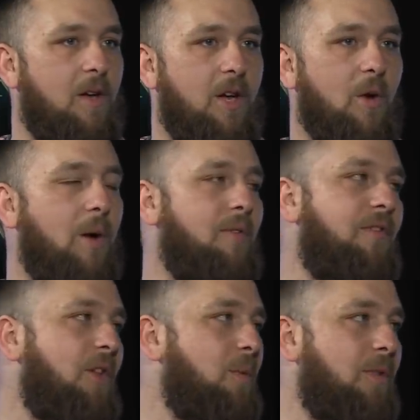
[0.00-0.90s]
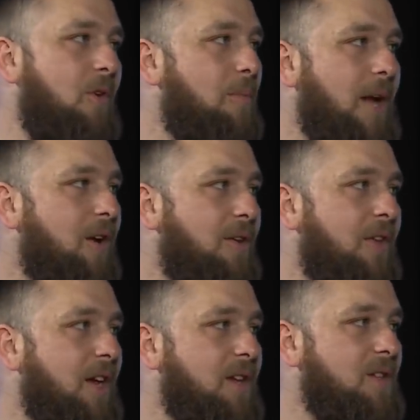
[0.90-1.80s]
you know, I would fill it with all manner of
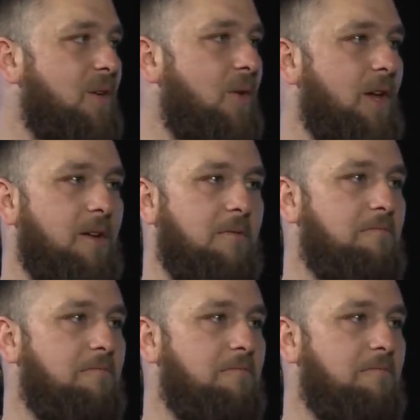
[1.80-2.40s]
things, you know, like